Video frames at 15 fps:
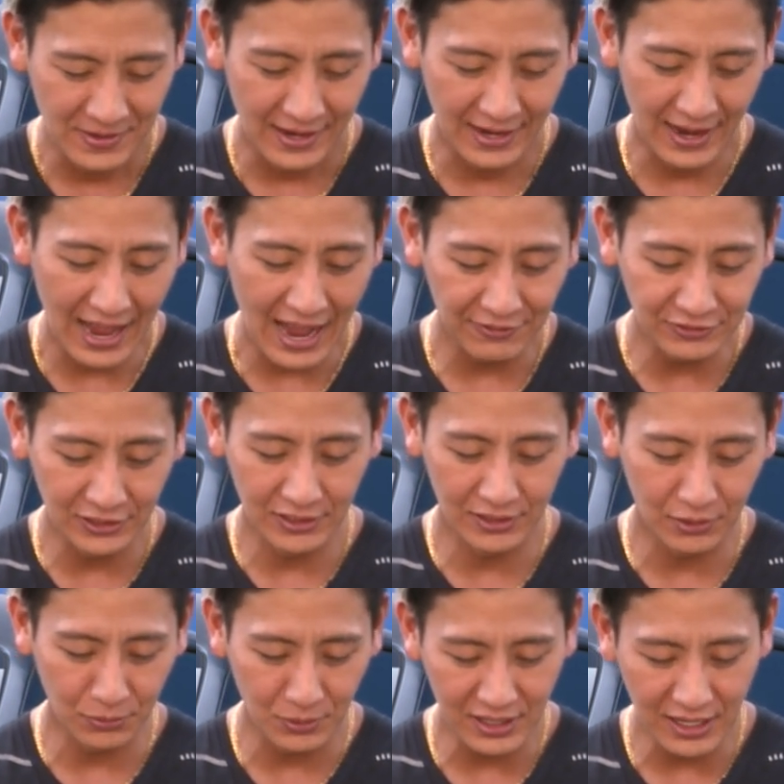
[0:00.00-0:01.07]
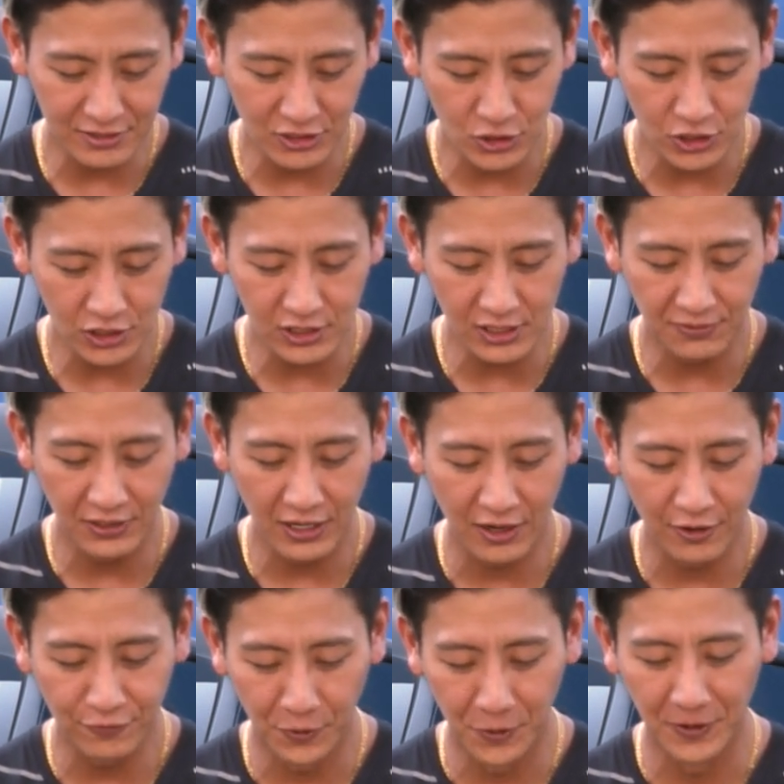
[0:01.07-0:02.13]
After the 3000 GT
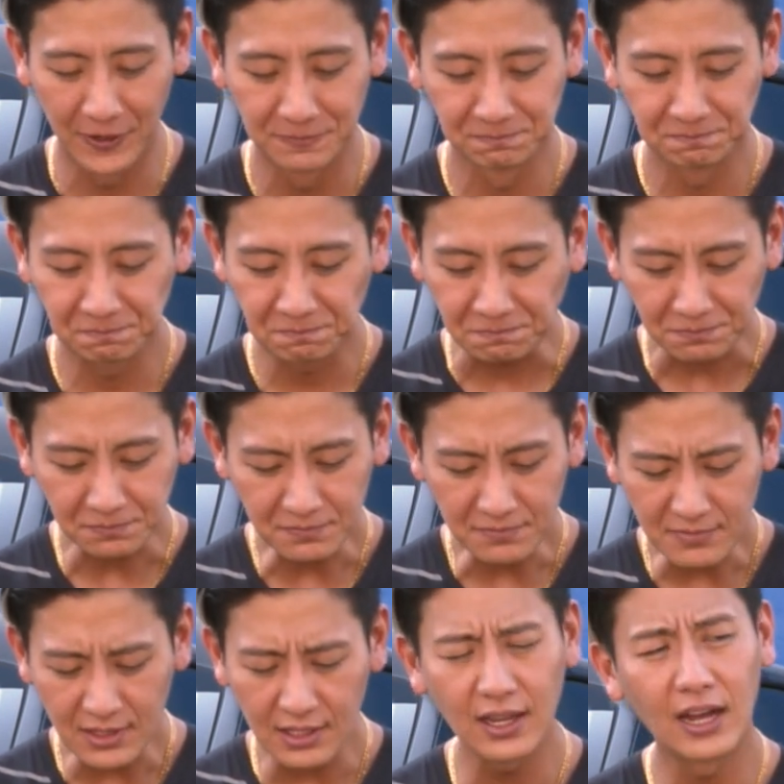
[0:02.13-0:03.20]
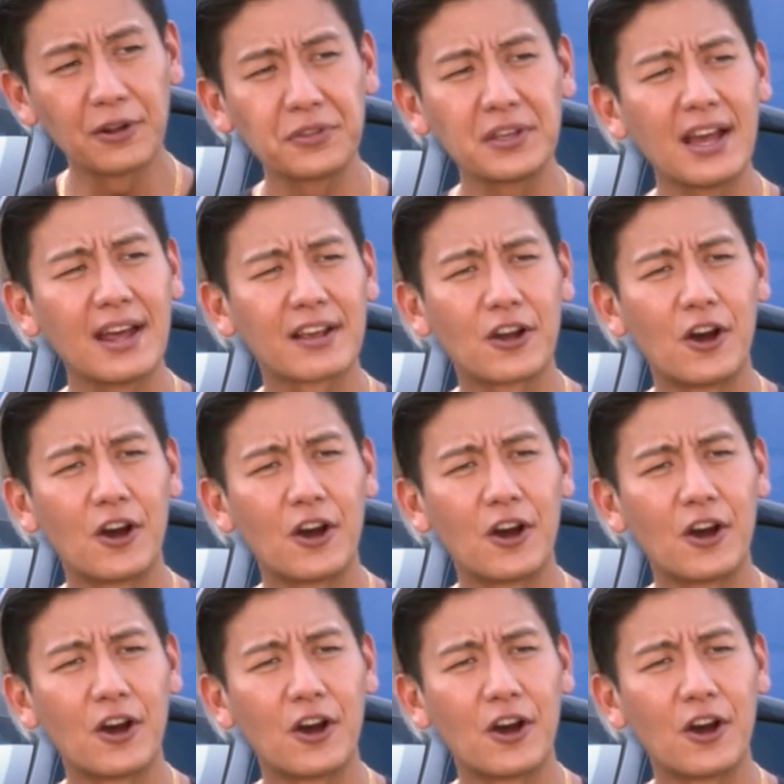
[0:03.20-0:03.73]
VR4, I don't think I had a